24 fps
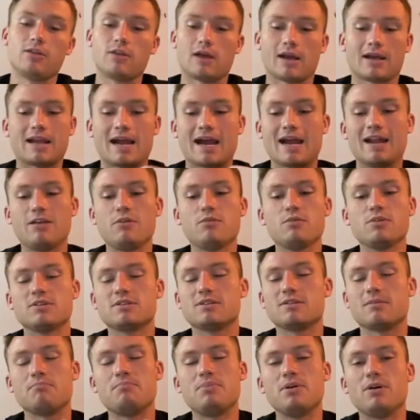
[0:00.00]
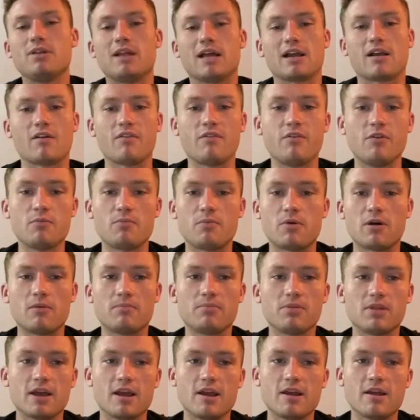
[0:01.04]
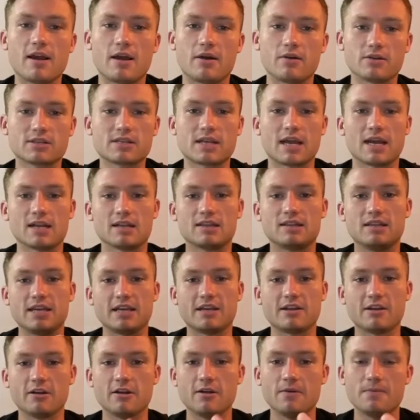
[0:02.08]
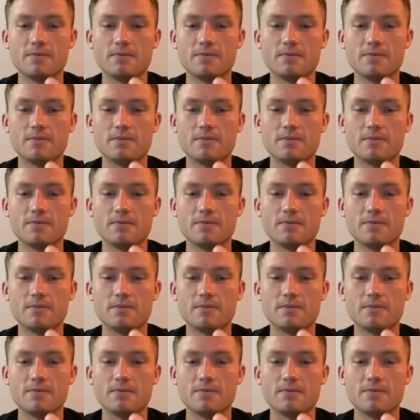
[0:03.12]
kind of was built like a football player. I was kind of thicker.